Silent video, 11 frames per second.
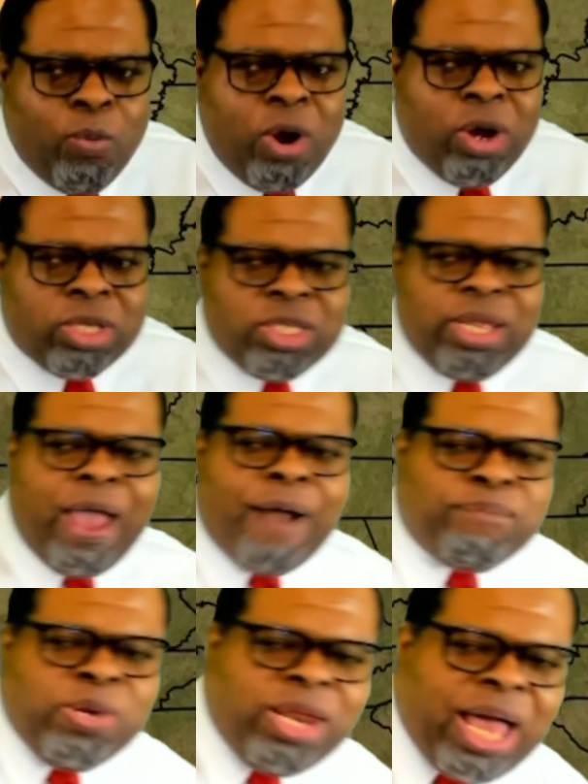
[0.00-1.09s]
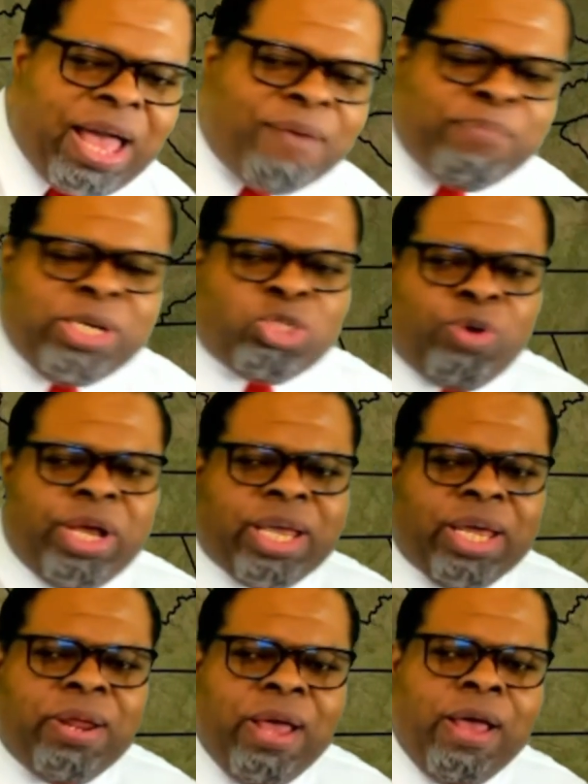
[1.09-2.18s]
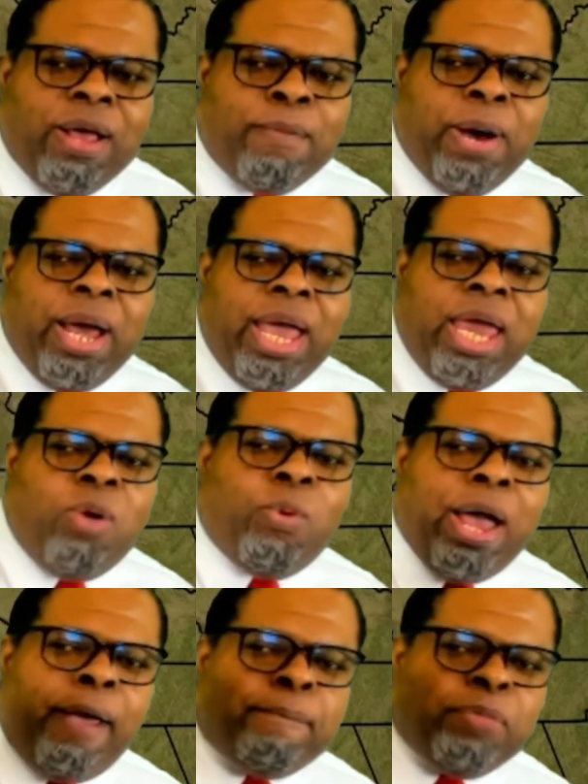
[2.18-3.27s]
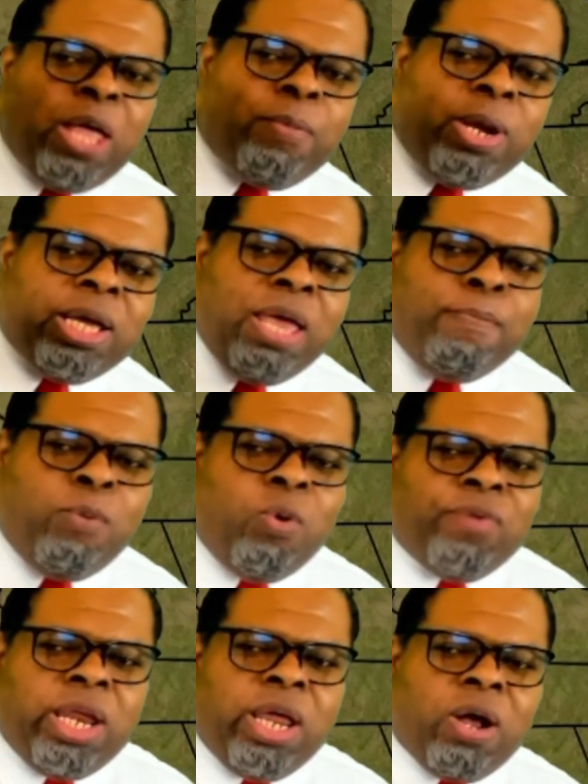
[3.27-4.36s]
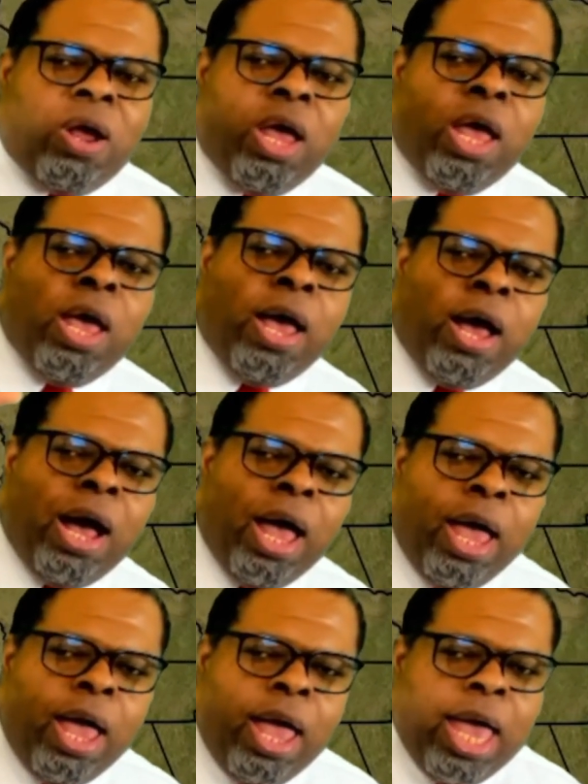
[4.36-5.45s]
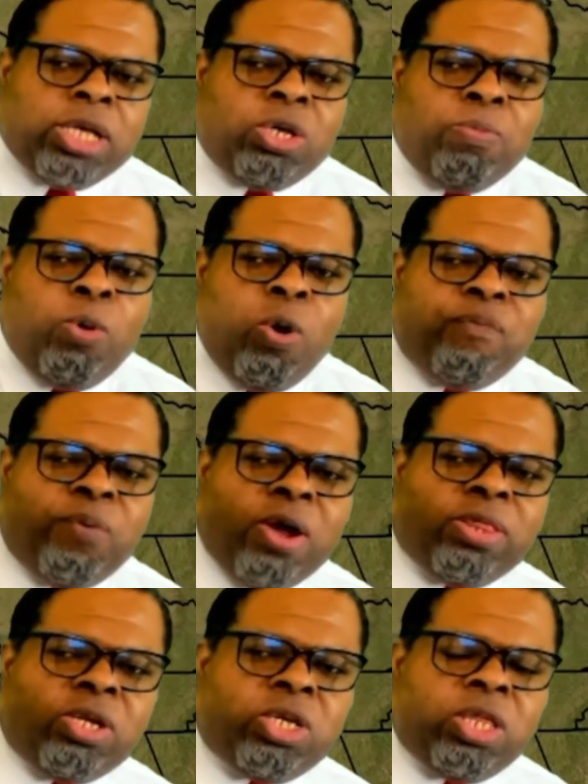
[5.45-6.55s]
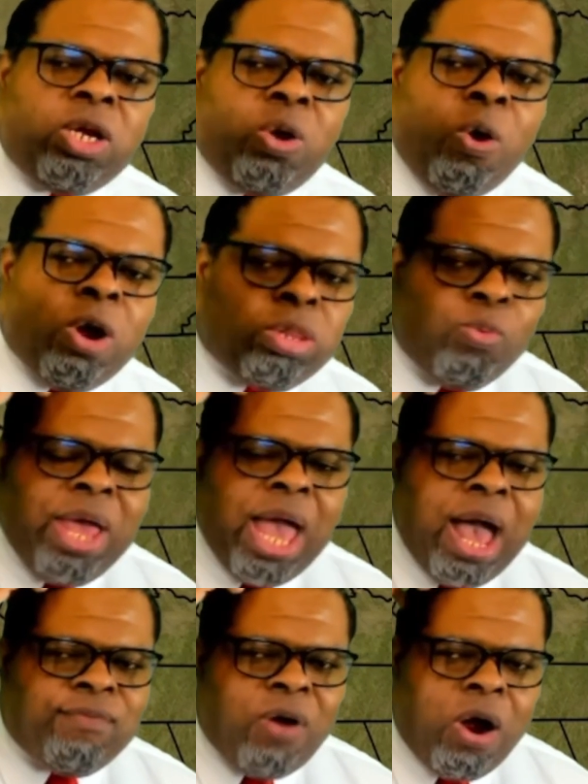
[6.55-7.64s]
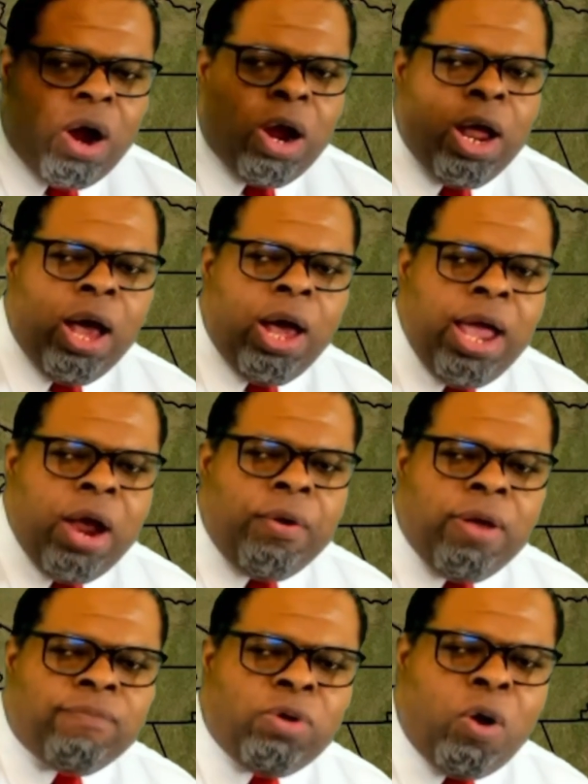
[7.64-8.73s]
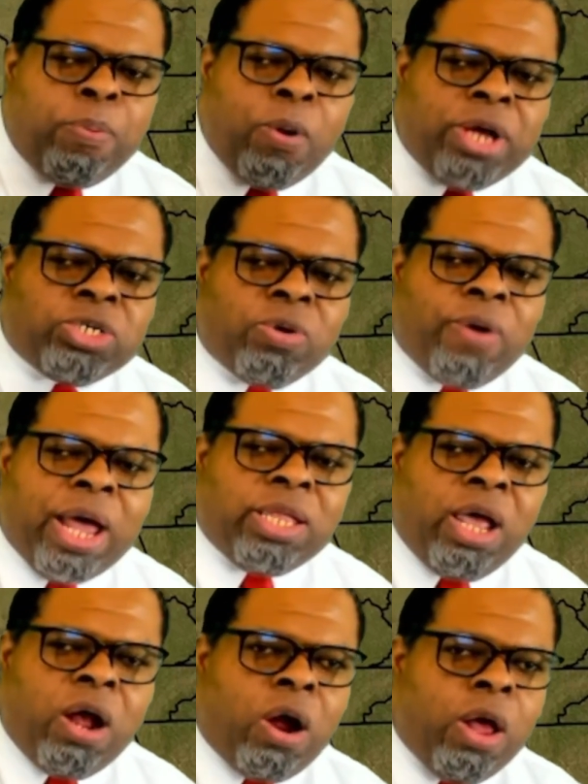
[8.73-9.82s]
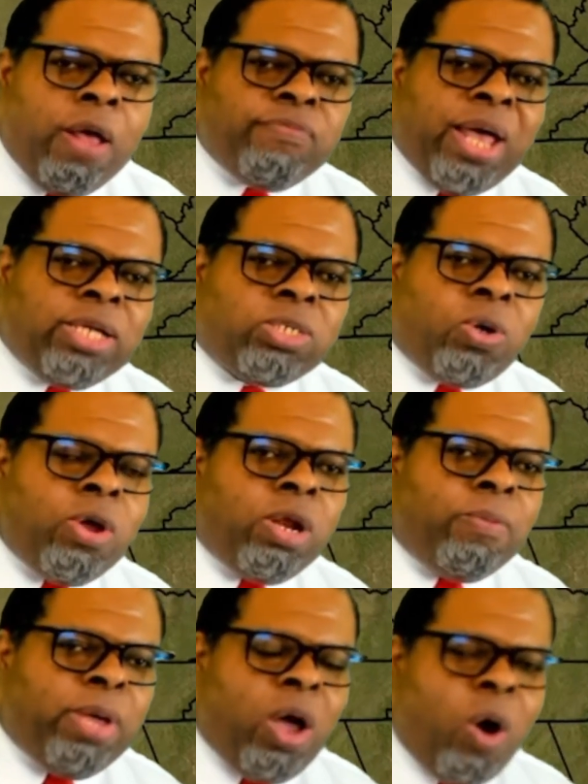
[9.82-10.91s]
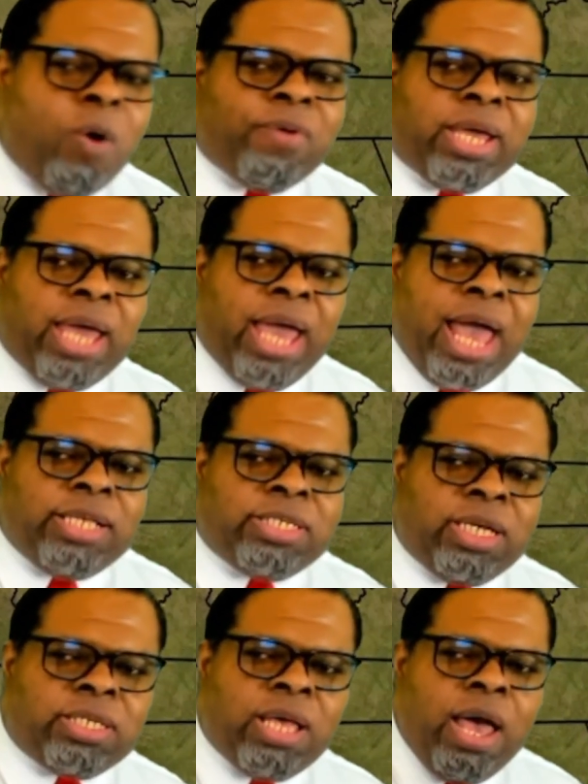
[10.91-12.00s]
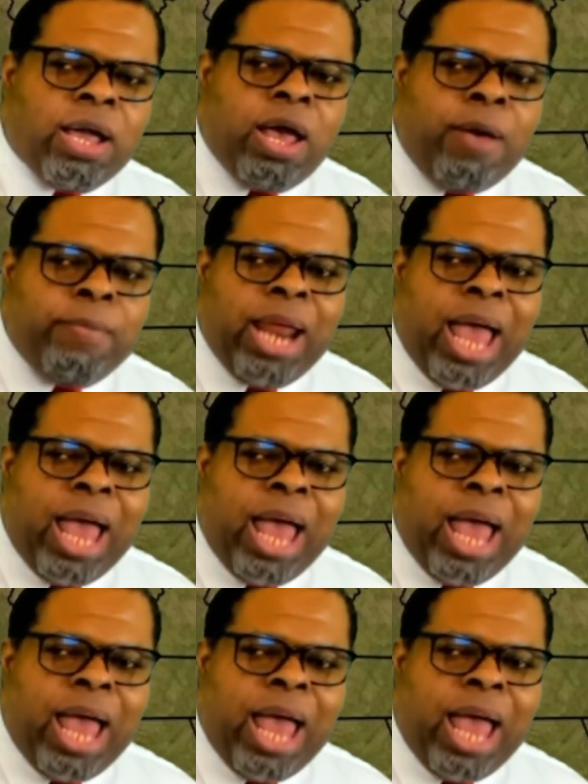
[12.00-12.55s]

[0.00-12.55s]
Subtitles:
words today. I feel like I've been drinking. But anyway, I'm going to keep moving here. As you move further to the north, we have our area of low pressure right there that's going to be over Kansas coming